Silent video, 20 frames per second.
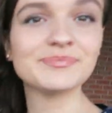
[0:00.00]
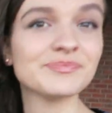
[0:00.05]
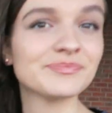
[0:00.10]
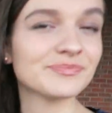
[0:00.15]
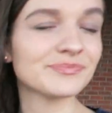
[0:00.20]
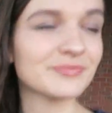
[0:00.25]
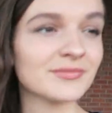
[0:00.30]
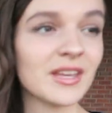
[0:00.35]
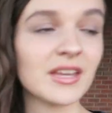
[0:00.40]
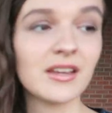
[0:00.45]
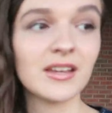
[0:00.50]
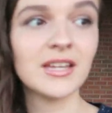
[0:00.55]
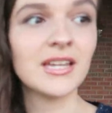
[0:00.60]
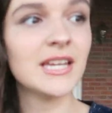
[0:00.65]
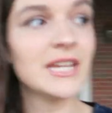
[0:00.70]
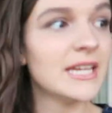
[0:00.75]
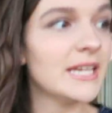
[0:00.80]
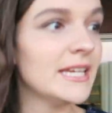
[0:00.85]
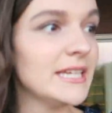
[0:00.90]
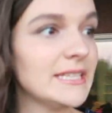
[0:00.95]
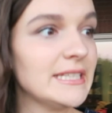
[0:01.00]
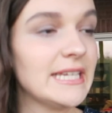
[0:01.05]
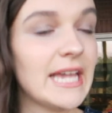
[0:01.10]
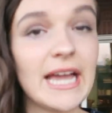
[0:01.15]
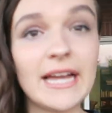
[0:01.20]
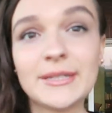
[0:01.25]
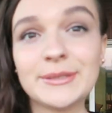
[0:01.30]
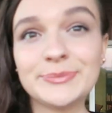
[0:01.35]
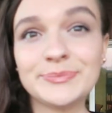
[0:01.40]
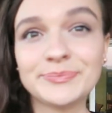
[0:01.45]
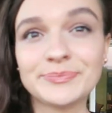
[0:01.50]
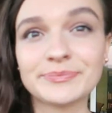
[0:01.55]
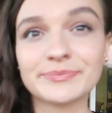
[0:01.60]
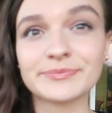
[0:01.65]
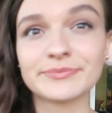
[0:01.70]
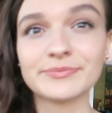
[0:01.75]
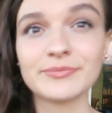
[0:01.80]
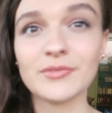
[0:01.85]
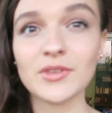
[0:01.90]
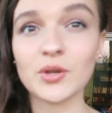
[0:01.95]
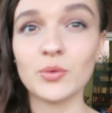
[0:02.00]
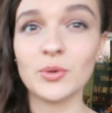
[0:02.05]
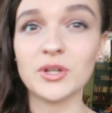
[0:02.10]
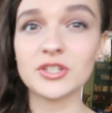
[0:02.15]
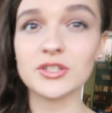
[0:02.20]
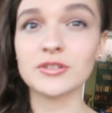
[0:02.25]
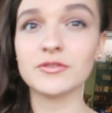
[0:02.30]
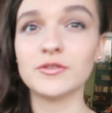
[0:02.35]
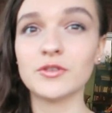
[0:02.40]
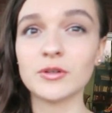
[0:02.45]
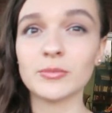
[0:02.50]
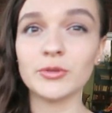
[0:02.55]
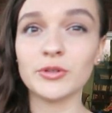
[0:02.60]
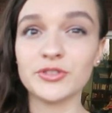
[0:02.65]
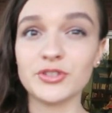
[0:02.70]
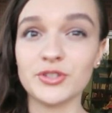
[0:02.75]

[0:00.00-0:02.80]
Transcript: I have braids Yeah. Winter formal